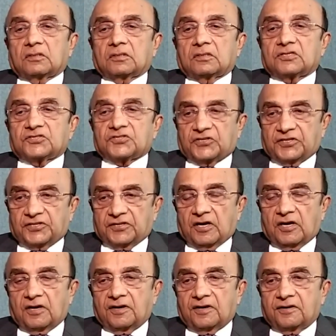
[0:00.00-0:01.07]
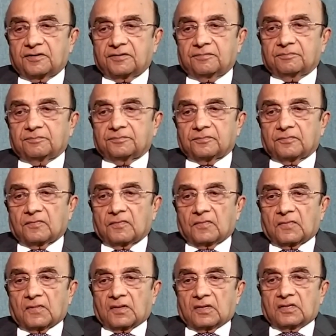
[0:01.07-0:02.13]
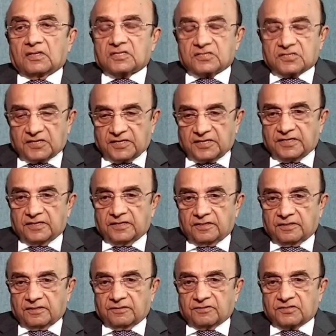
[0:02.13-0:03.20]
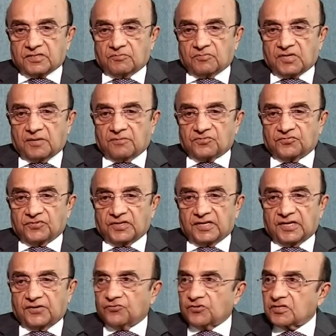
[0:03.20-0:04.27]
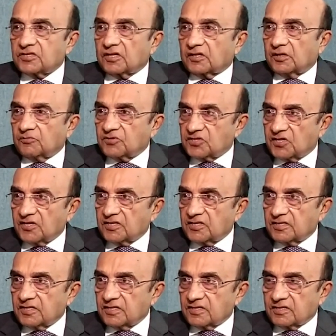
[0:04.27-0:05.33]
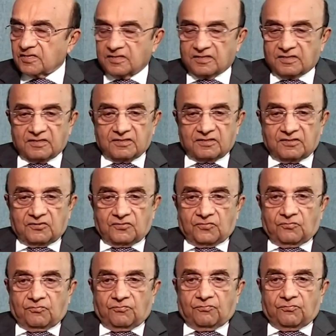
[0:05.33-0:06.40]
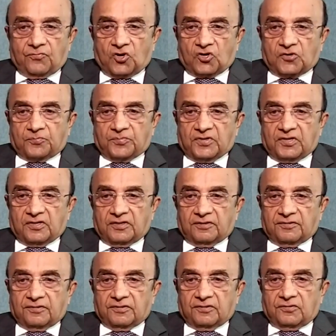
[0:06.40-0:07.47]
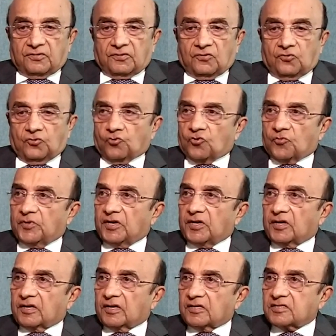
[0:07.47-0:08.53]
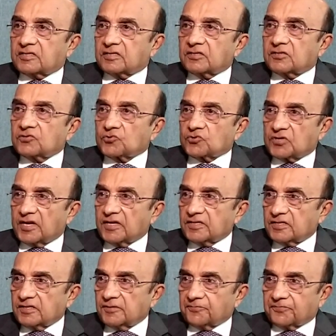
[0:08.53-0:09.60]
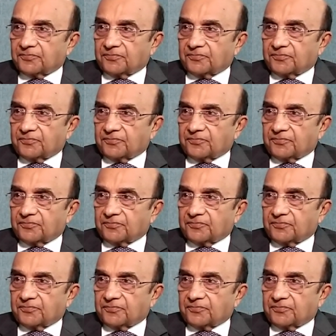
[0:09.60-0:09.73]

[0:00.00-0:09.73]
studied hard, studied in sometimes very adverse circumstances, brought up in a lower middle class society,